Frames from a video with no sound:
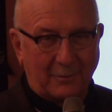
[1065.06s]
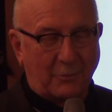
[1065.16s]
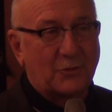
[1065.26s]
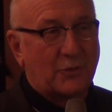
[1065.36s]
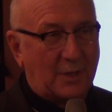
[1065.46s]

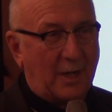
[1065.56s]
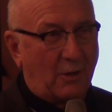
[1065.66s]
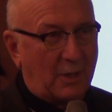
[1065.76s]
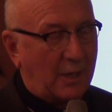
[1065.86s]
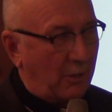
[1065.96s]
Christian
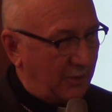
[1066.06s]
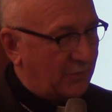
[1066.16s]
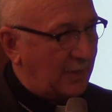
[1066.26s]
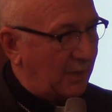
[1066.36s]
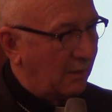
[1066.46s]

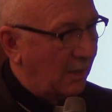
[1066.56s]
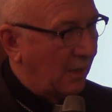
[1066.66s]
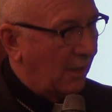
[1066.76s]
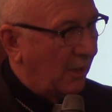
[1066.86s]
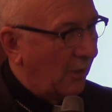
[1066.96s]
heresy,
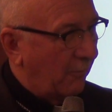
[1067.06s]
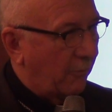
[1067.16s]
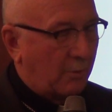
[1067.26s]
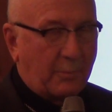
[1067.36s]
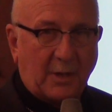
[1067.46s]

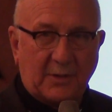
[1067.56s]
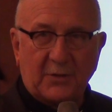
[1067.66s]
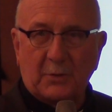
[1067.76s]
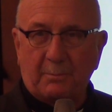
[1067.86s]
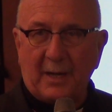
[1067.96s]
for
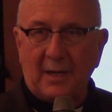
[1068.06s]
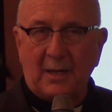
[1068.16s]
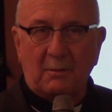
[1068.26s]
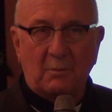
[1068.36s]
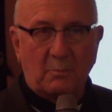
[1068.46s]

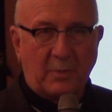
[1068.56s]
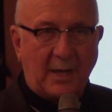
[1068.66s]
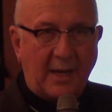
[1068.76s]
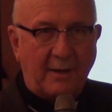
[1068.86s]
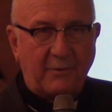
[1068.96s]
participating
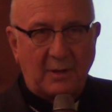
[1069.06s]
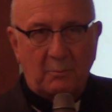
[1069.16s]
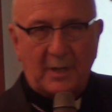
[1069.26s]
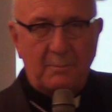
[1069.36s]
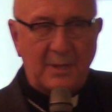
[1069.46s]

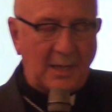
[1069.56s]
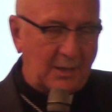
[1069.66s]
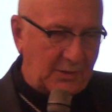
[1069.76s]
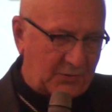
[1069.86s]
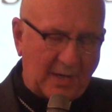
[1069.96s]
by being
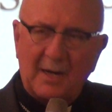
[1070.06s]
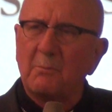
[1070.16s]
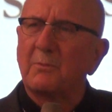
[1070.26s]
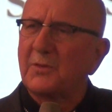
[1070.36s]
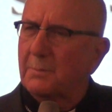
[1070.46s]
in the
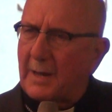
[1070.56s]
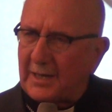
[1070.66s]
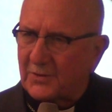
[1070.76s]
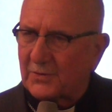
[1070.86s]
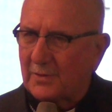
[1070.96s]
same
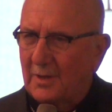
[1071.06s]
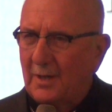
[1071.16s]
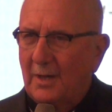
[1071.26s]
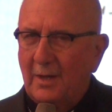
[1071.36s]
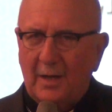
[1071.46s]
space
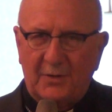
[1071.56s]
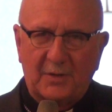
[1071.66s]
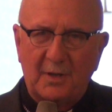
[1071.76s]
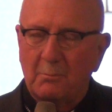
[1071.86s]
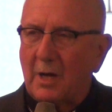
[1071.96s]

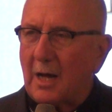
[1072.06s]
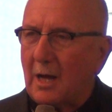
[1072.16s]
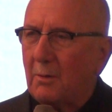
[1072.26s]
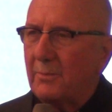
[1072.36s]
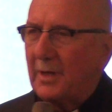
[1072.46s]
as an
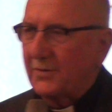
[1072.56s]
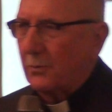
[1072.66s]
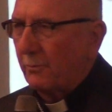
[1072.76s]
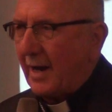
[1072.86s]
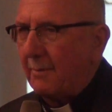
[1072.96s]
imam, as
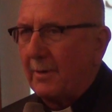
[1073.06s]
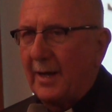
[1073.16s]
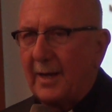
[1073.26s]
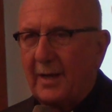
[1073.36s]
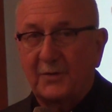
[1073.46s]
a
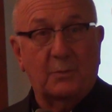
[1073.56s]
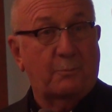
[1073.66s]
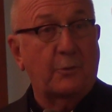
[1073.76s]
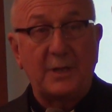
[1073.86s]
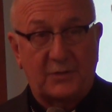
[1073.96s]
rabbi, as a
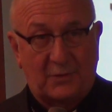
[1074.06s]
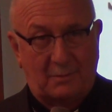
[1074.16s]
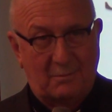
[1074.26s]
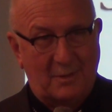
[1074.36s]
priest.